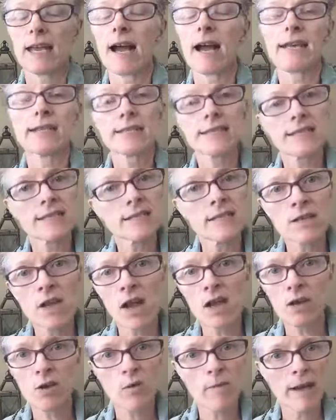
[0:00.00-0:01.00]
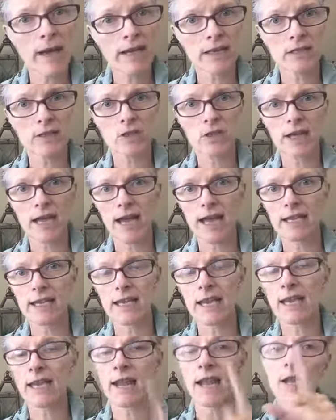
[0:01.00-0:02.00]
I did not go back and look at it,
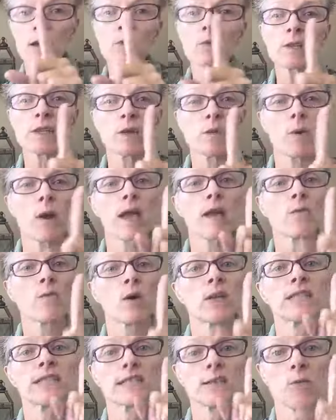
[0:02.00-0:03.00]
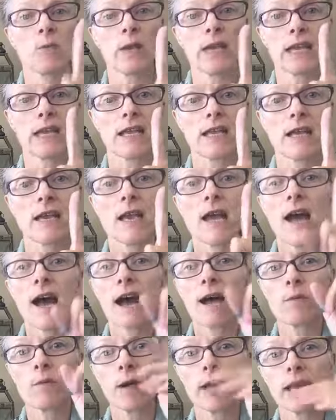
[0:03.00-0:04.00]
and I only weigh once a week.
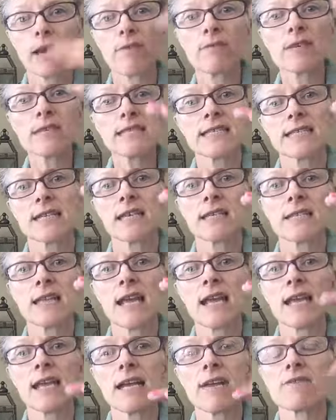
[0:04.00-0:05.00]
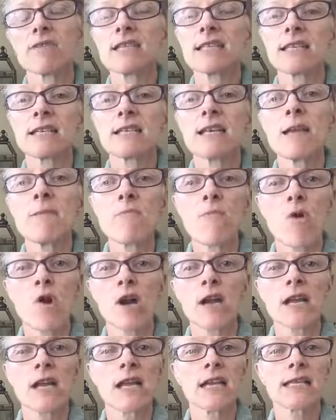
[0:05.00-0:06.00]
I weigh every Sunday
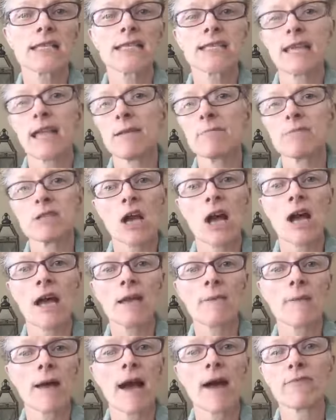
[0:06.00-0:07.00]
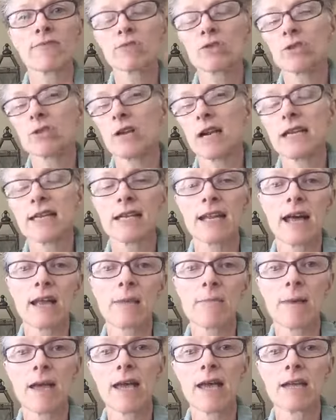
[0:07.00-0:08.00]
morning, same time, after I get out
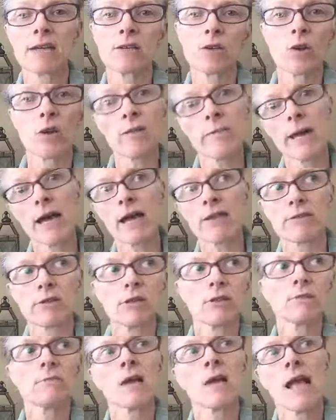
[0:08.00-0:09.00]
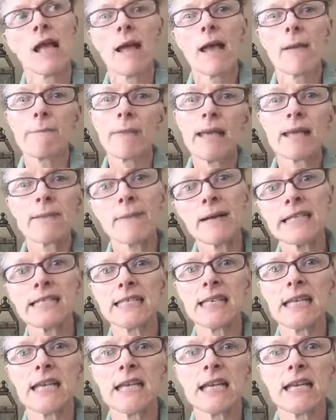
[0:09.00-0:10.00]
of bed, go to the bathroom, make my
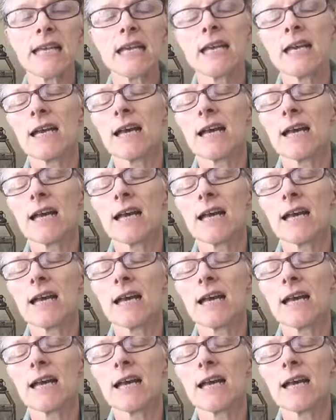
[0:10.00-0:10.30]
tea.